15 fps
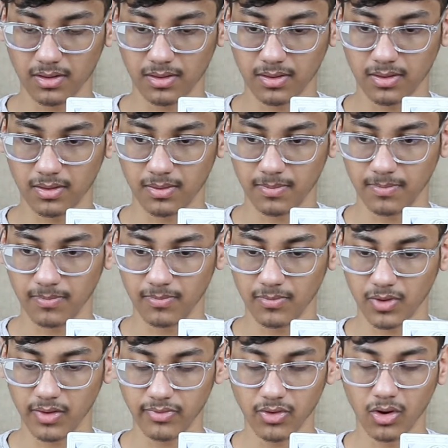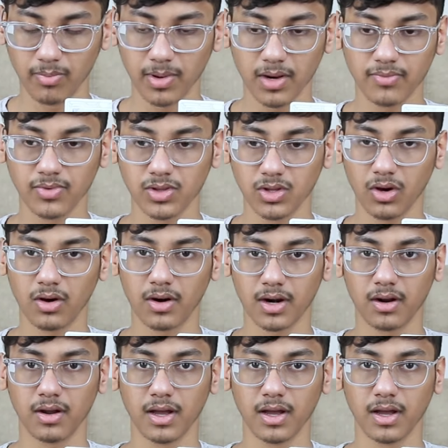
um, if you open up with your